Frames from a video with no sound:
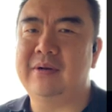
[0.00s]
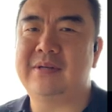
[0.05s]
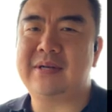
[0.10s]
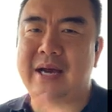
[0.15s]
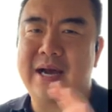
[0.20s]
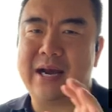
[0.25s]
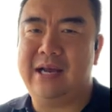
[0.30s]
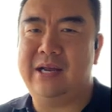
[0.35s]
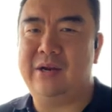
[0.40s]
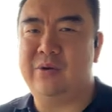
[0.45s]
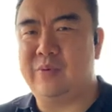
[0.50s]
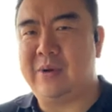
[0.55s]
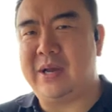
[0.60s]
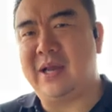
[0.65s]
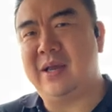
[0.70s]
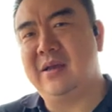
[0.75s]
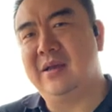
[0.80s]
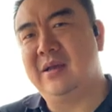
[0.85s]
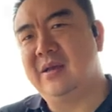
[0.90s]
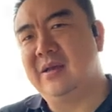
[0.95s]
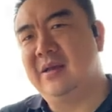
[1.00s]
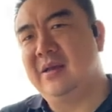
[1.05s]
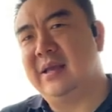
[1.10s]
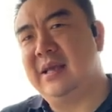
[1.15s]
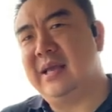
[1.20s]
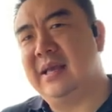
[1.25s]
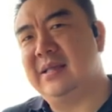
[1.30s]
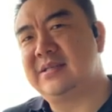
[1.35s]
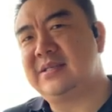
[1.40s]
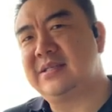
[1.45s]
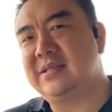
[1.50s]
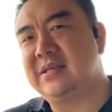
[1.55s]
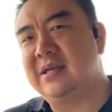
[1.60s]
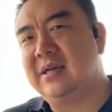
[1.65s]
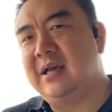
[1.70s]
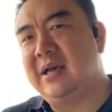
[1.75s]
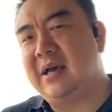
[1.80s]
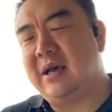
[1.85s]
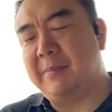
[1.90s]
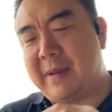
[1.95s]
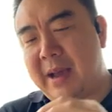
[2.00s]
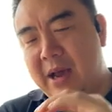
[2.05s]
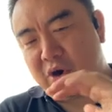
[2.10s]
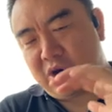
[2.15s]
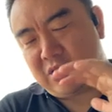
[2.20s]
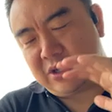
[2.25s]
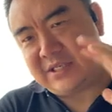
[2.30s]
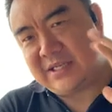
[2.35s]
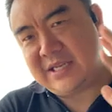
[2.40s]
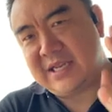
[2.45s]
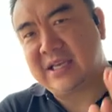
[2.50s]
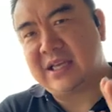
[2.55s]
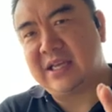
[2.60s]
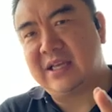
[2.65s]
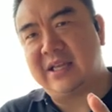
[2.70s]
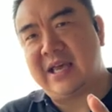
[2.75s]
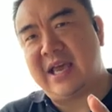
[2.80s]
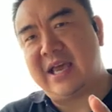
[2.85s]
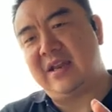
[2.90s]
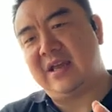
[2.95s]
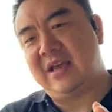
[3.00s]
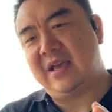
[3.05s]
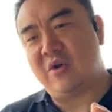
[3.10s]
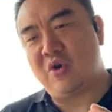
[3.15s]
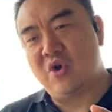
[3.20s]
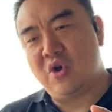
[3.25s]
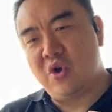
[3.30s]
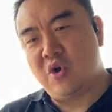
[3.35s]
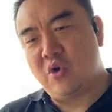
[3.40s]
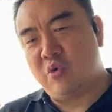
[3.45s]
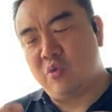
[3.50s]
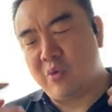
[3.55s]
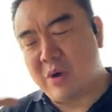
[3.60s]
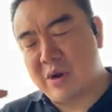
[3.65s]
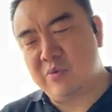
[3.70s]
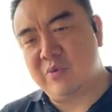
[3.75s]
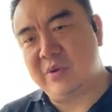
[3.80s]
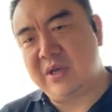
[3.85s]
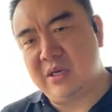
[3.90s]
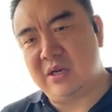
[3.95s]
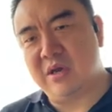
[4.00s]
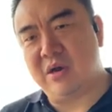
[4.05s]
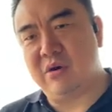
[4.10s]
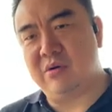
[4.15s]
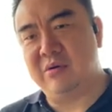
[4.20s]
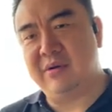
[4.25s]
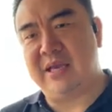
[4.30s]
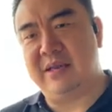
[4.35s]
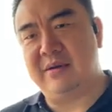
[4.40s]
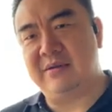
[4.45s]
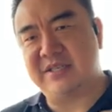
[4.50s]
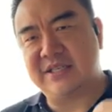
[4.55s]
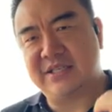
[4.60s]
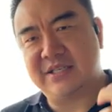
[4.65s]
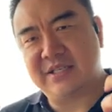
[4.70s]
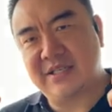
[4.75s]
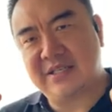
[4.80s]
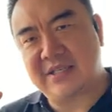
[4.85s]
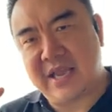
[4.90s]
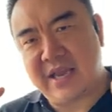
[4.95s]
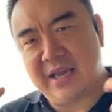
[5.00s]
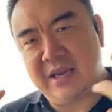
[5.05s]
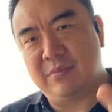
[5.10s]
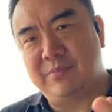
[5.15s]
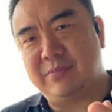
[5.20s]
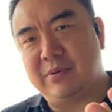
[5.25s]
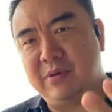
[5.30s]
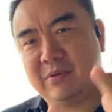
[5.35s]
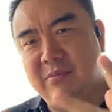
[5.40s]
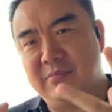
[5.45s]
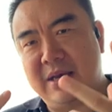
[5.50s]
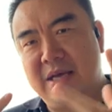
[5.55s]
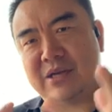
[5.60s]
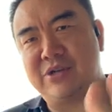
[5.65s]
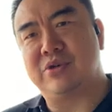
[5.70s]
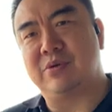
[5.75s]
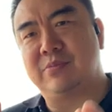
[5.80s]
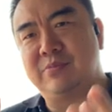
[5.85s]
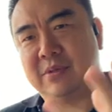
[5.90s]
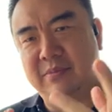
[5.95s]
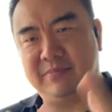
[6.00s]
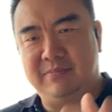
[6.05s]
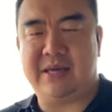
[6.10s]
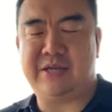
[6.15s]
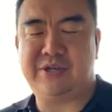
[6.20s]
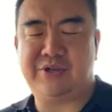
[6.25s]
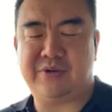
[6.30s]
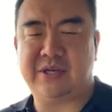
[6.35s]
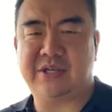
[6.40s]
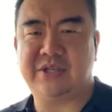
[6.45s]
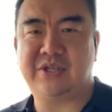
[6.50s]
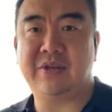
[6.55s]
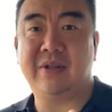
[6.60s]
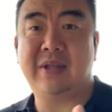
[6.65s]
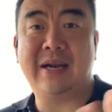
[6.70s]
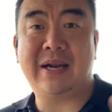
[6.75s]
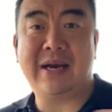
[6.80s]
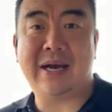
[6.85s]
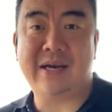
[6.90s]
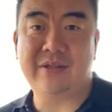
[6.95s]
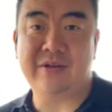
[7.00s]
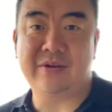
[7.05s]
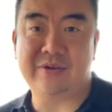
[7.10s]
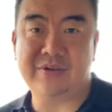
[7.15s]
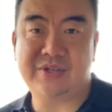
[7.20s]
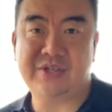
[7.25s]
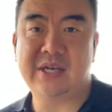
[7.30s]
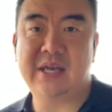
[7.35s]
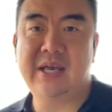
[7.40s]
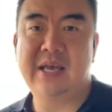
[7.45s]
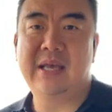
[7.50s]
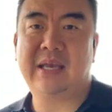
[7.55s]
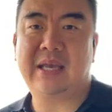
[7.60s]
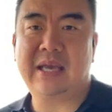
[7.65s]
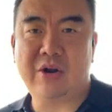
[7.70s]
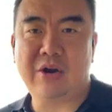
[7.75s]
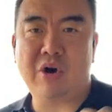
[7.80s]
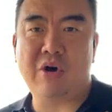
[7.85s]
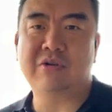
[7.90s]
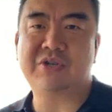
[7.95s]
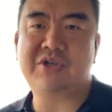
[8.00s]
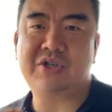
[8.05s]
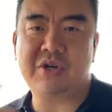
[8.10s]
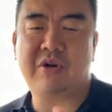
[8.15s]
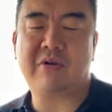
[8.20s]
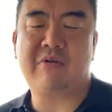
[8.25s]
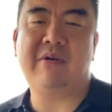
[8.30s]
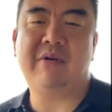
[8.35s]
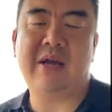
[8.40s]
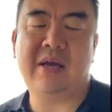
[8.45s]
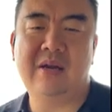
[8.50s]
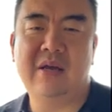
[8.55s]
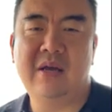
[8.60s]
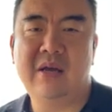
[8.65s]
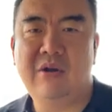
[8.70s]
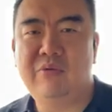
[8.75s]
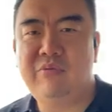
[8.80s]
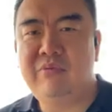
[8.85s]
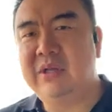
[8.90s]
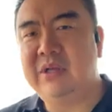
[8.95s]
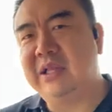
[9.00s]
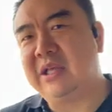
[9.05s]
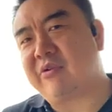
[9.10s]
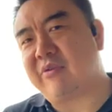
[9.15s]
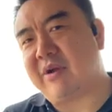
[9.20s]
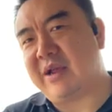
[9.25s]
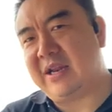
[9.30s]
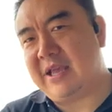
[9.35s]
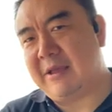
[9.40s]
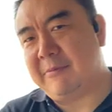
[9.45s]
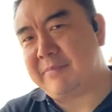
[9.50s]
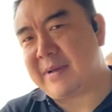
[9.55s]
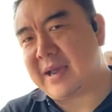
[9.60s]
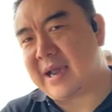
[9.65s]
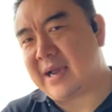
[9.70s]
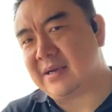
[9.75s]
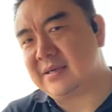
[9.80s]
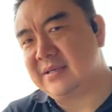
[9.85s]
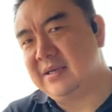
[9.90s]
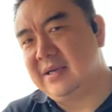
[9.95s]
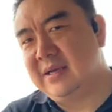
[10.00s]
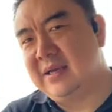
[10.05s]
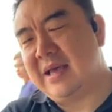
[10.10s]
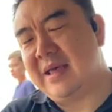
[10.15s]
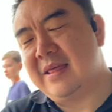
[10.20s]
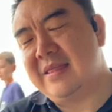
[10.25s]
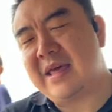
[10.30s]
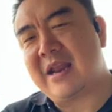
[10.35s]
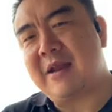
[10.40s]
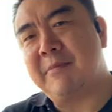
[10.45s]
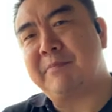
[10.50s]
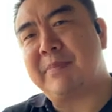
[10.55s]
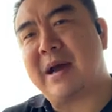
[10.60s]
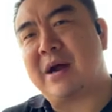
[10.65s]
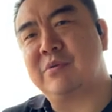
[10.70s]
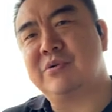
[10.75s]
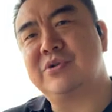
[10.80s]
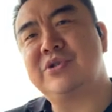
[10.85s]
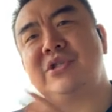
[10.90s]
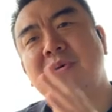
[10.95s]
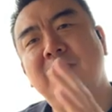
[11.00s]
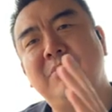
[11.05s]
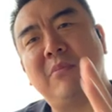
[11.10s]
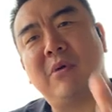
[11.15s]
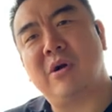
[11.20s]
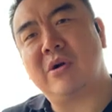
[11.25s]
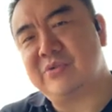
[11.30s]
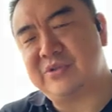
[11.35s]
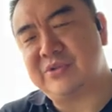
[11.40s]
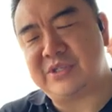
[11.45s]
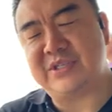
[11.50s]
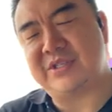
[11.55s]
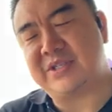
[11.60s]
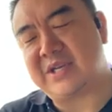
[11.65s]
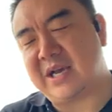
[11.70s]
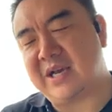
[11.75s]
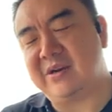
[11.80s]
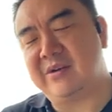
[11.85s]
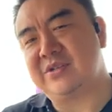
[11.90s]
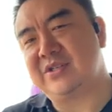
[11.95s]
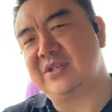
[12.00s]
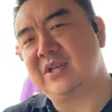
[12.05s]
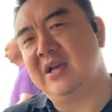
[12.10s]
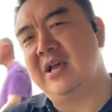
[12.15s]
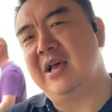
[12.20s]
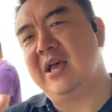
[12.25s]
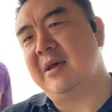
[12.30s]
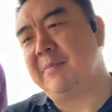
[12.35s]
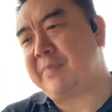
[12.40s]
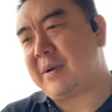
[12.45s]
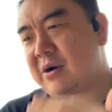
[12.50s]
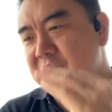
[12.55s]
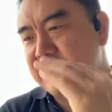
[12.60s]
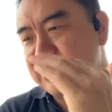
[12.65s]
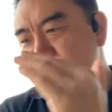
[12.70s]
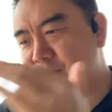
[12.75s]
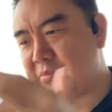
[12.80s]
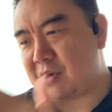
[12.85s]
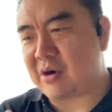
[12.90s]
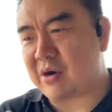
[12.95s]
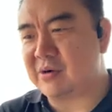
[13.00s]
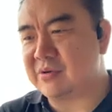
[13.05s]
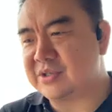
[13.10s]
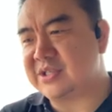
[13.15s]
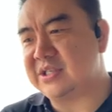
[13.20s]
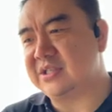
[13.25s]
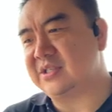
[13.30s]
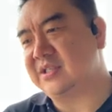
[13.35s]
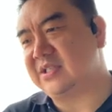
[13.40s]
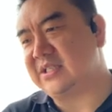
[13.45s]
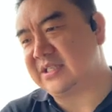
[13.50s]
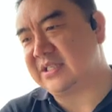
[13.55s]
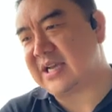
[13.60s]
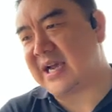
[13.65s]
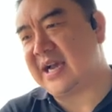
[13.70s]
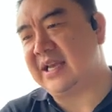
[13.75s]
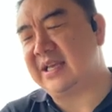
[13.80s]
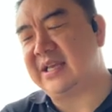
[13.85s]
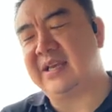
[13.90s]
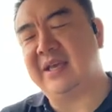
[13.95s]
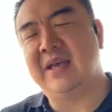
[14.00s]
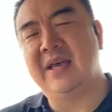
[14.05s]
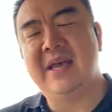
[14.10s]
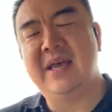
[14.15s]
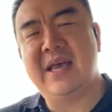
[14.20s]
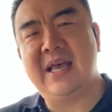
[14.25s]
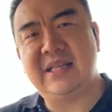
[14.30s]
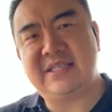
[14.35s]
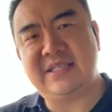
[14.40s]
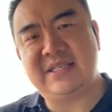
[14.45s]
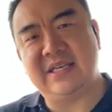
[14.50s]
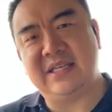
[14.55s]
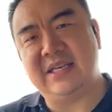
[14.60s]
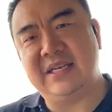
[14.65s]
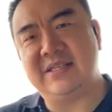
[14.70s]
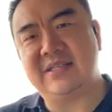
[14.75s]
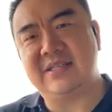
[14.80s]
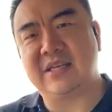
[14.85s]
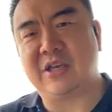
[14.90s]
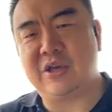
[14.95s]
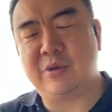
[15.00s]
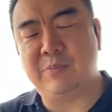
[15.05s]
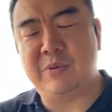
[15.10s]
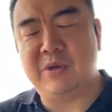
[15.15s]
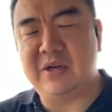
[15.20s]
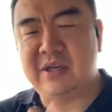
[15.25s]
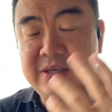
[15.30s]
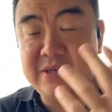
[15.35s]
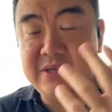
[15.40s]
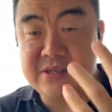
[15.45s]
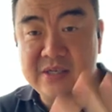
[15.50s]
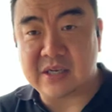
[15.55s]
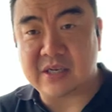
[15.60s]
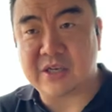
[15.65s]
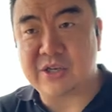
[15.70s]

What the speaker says: to hide away. It's about articulating what we know in sustainable, measurable metrics so that others can also create really great impact. And that empowers tomorrow's designers, empowers tomorrow's society and cities and communities and